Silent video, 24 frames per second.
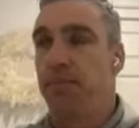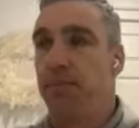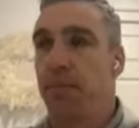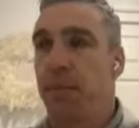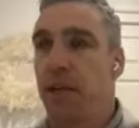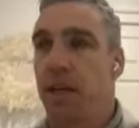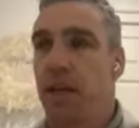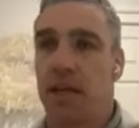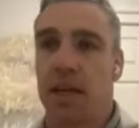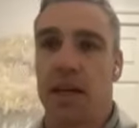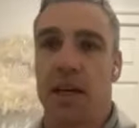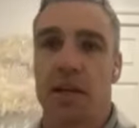
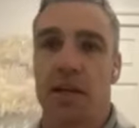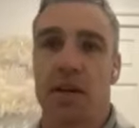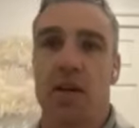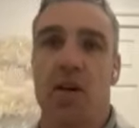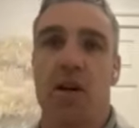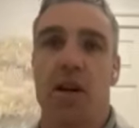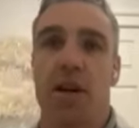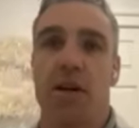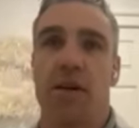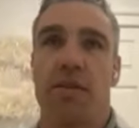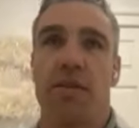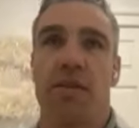you
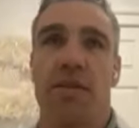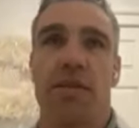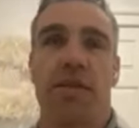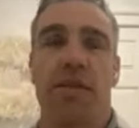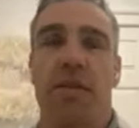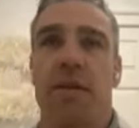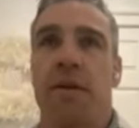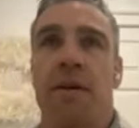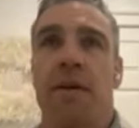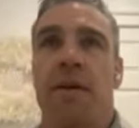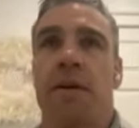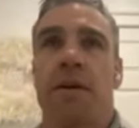kind of,
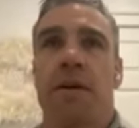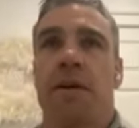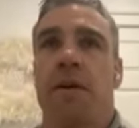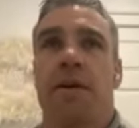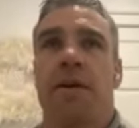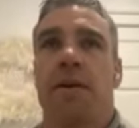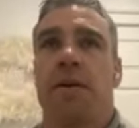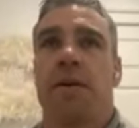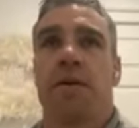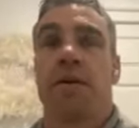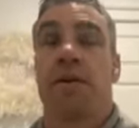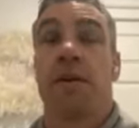
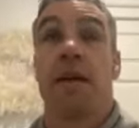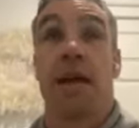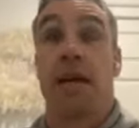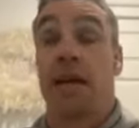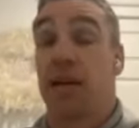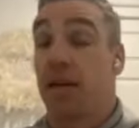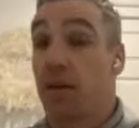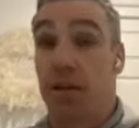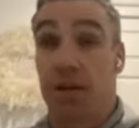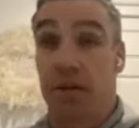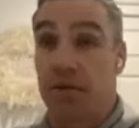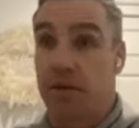
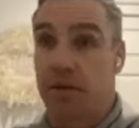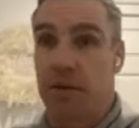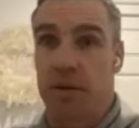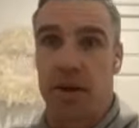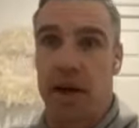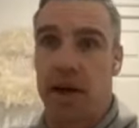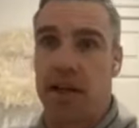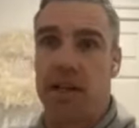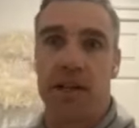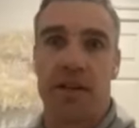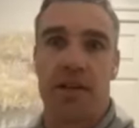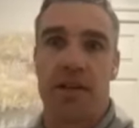you got to
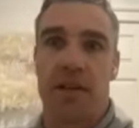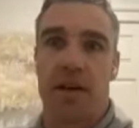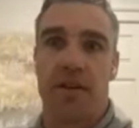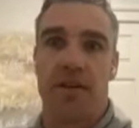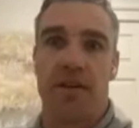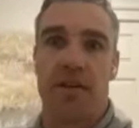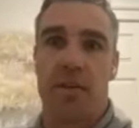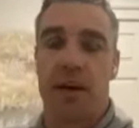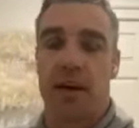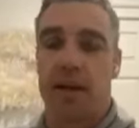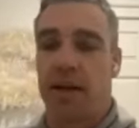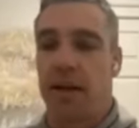scratch
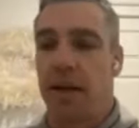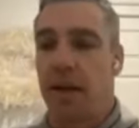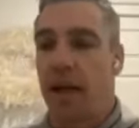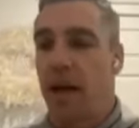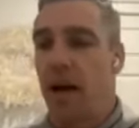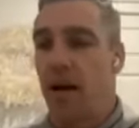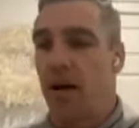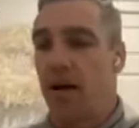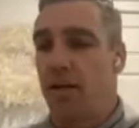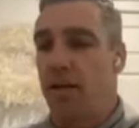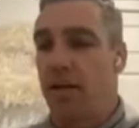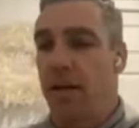yourself. I mean,
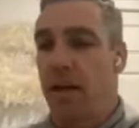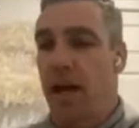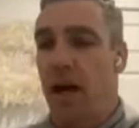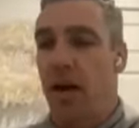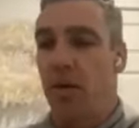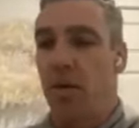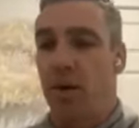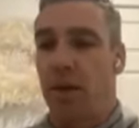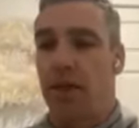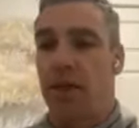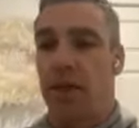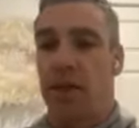now
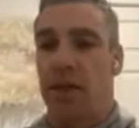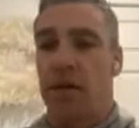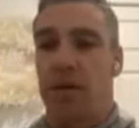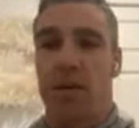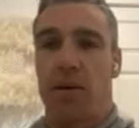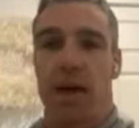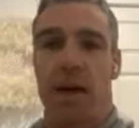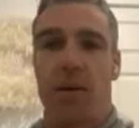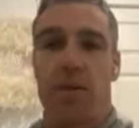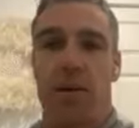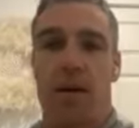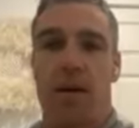we think
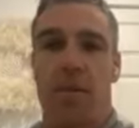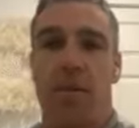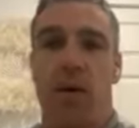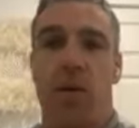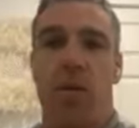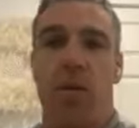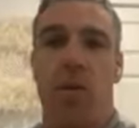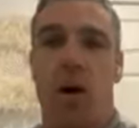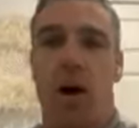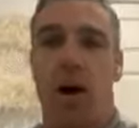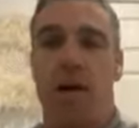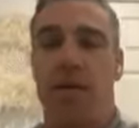about it, me and my
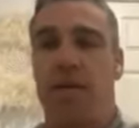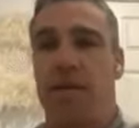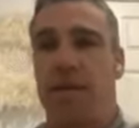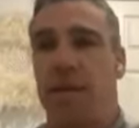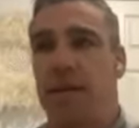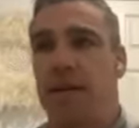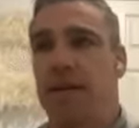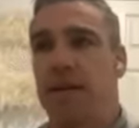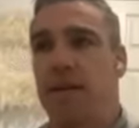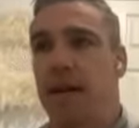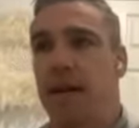wife, that